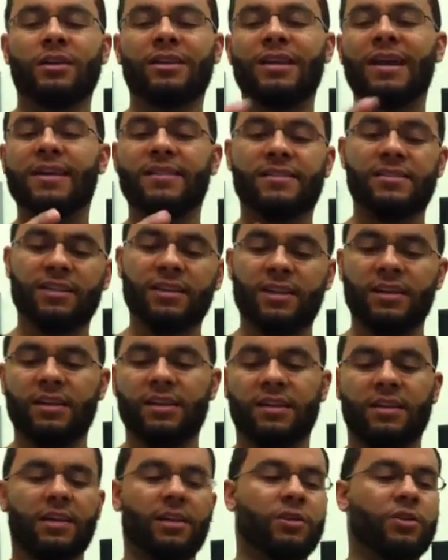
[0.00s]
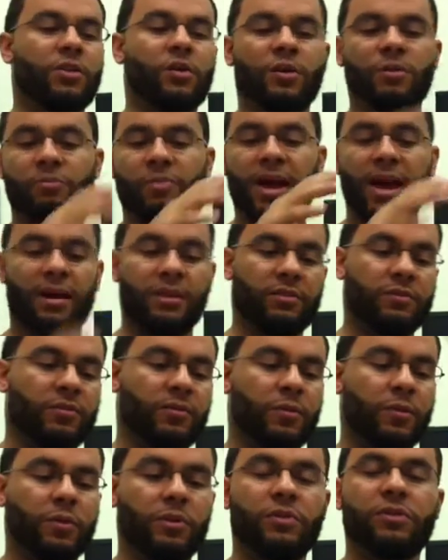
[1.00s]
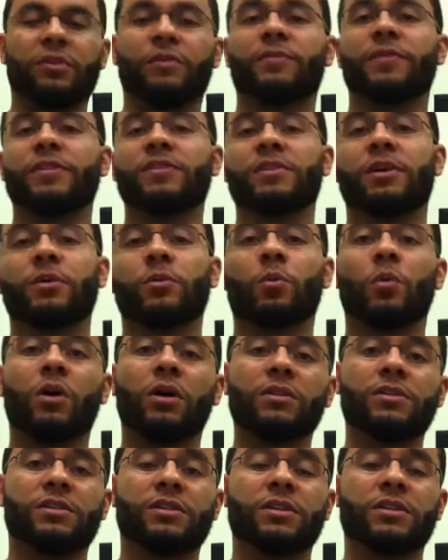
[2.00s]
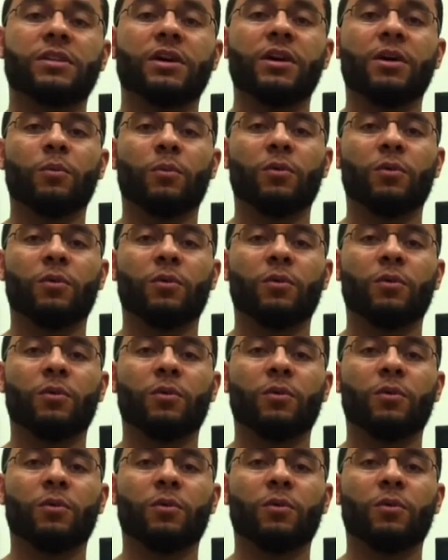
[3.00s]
guessing and going back and forth if it's unwanted.